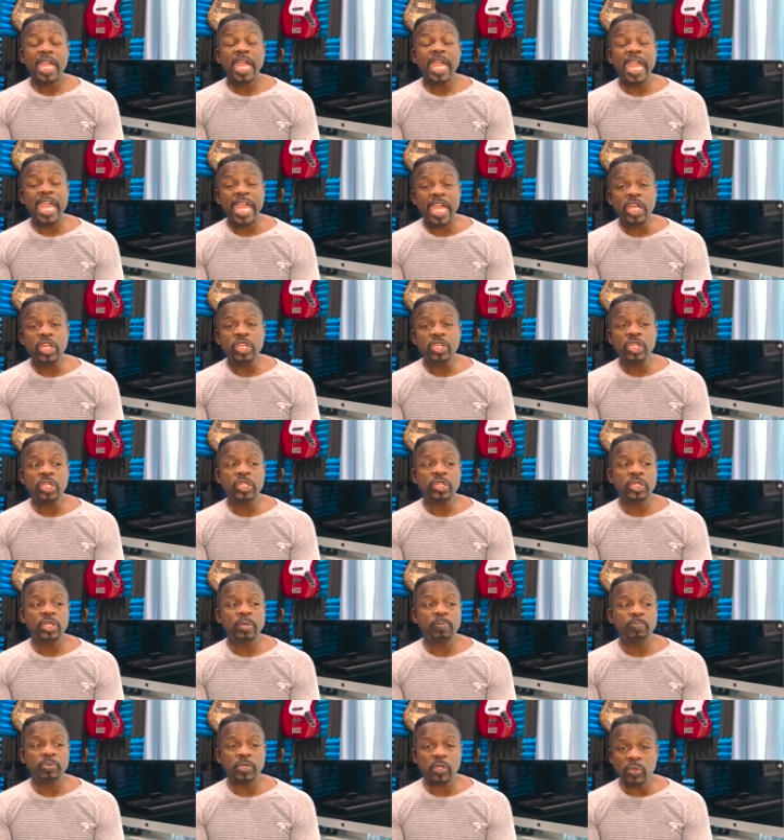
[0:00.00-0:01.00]
And
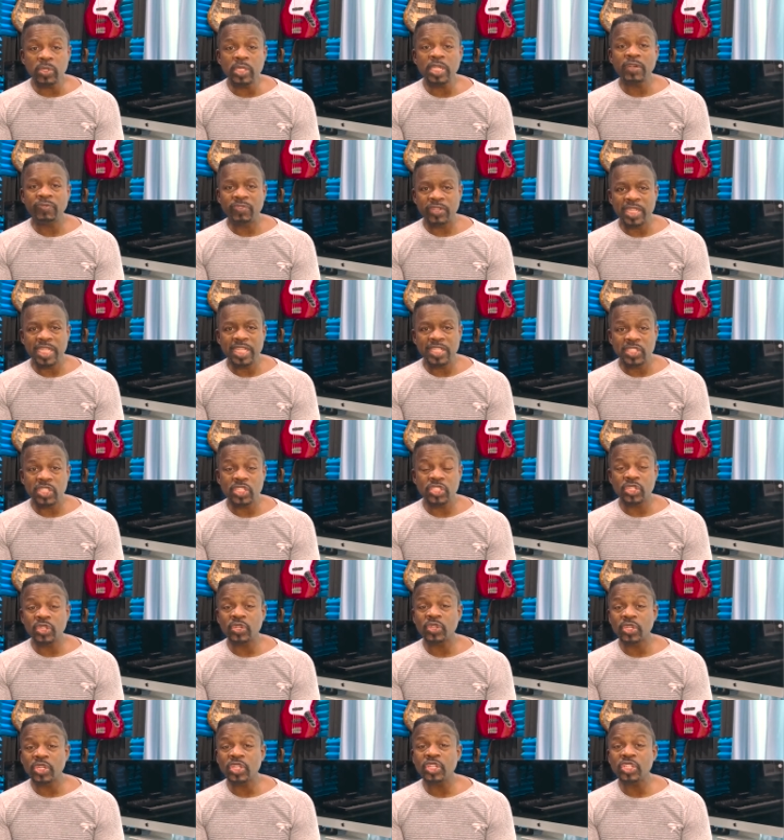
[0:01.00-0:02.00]
the beauty of it is, is
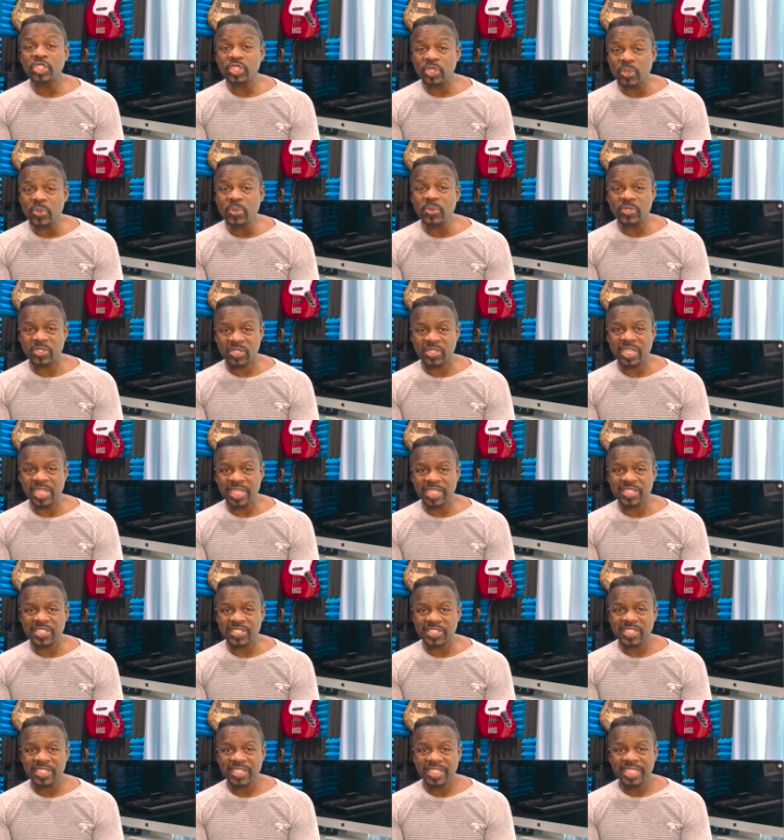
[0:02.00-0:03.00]
you're going to use
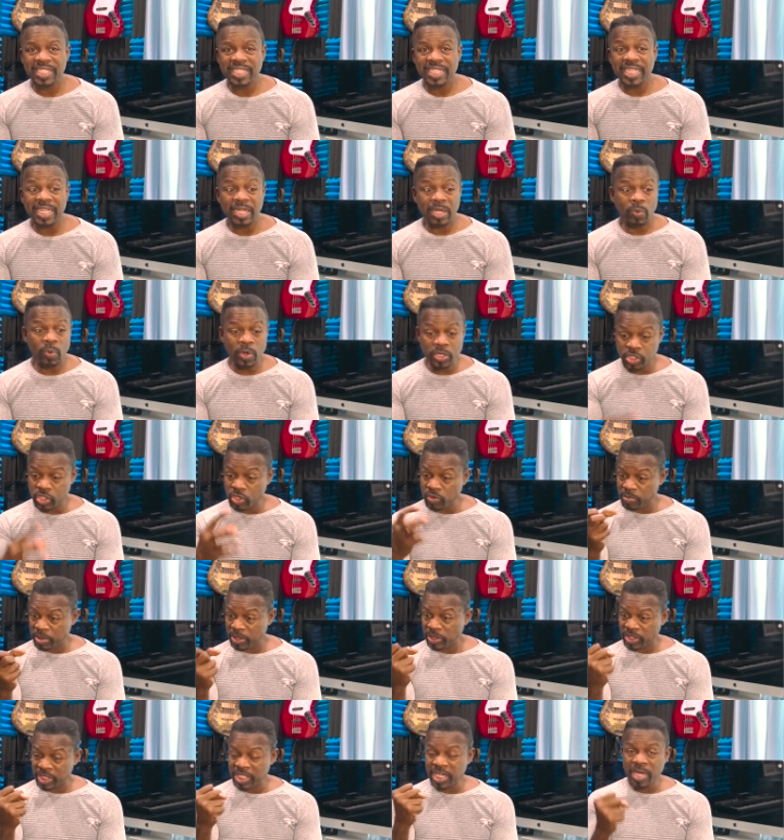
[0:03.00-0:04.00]
this, once you
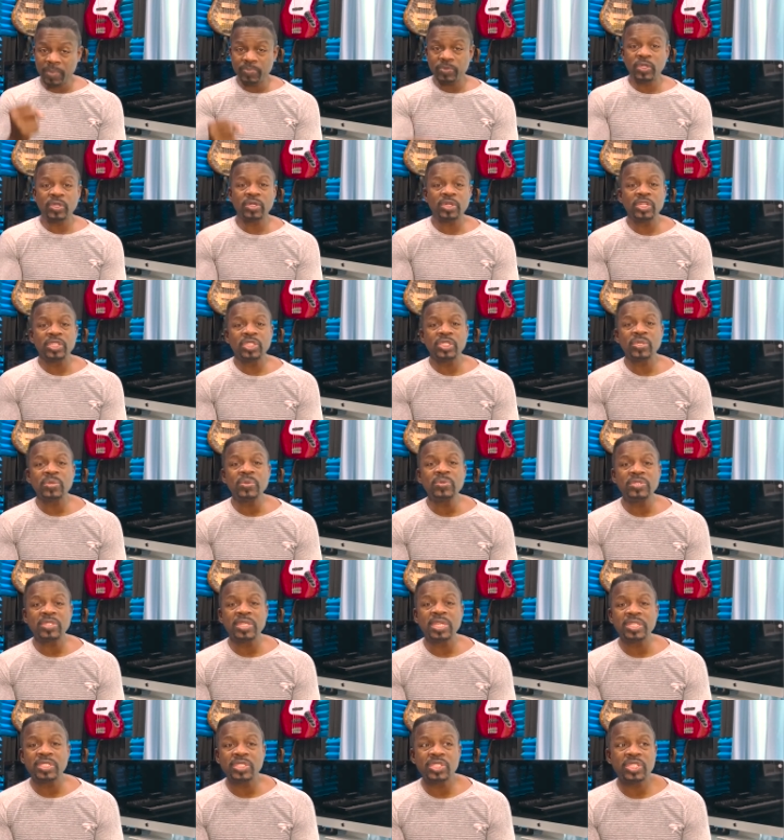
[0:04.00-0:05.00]
build it up, you're going to use this